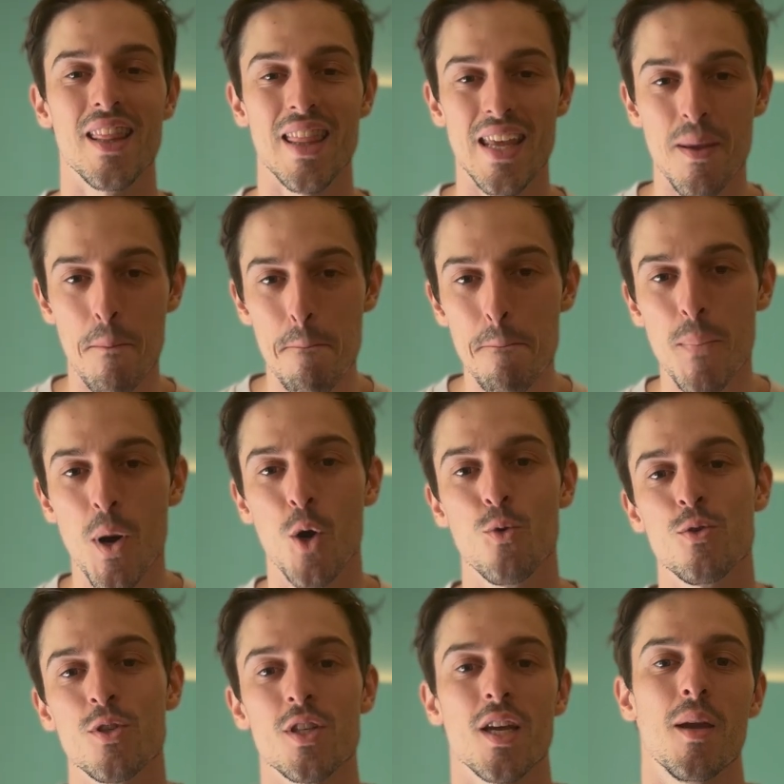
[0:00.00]
the
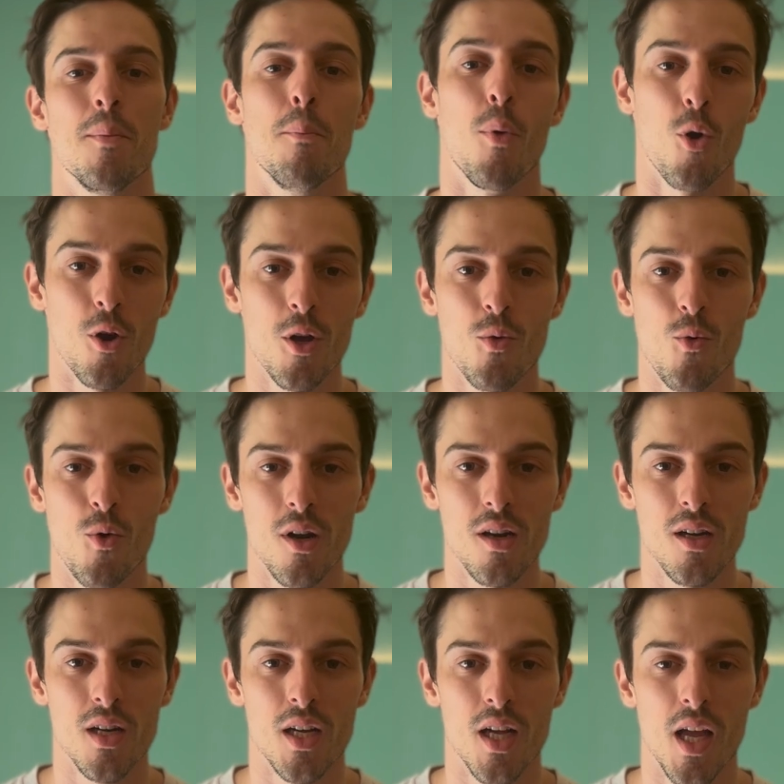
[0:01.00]
most important
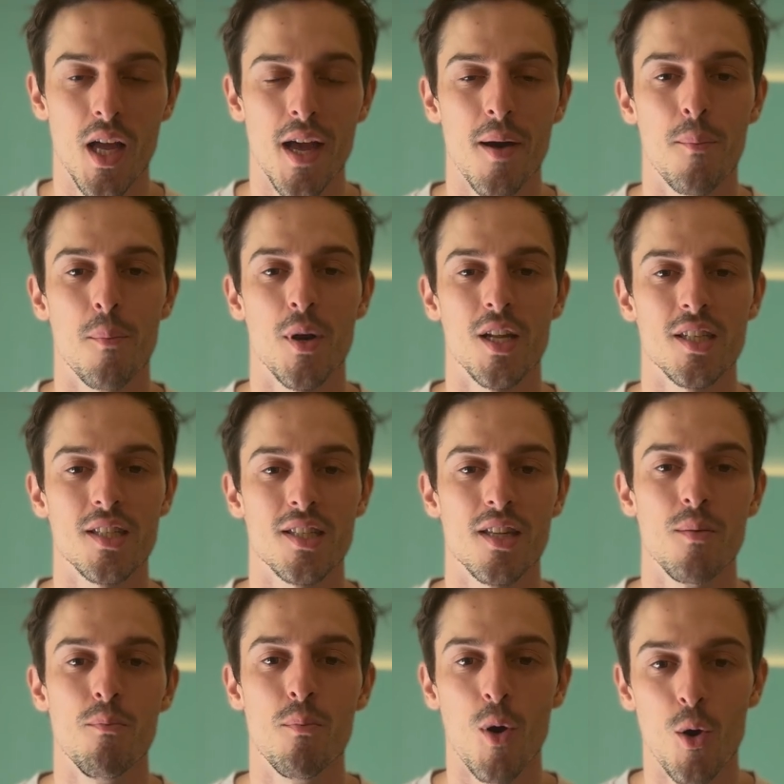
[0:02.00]
one, but it's the
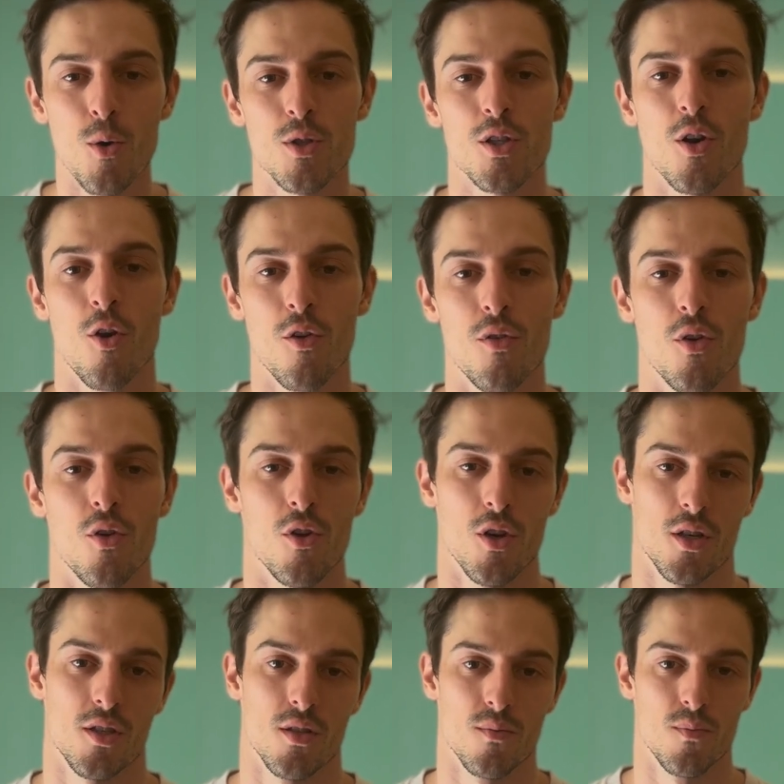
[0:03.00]
most
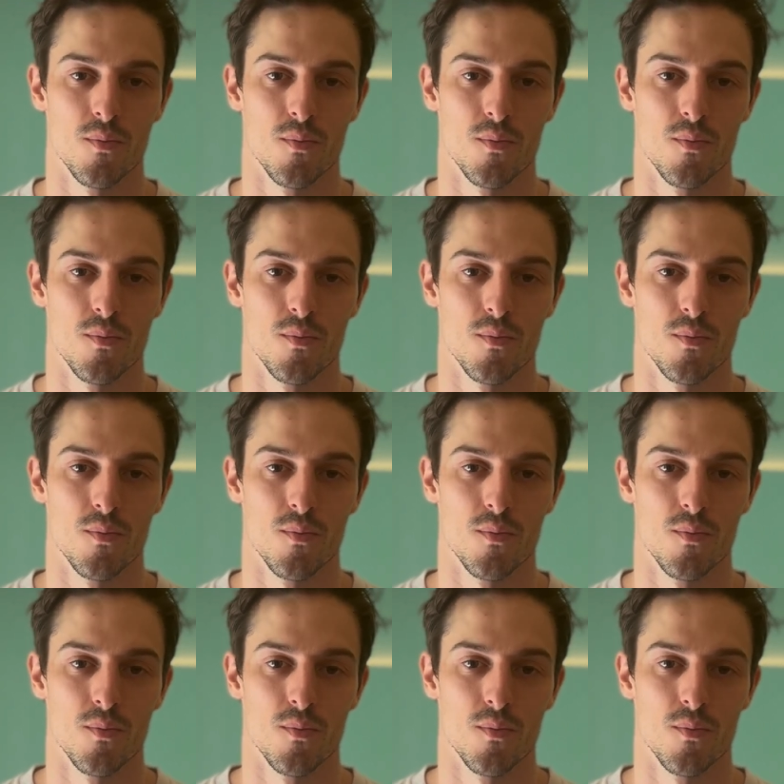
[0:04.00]
overlooked.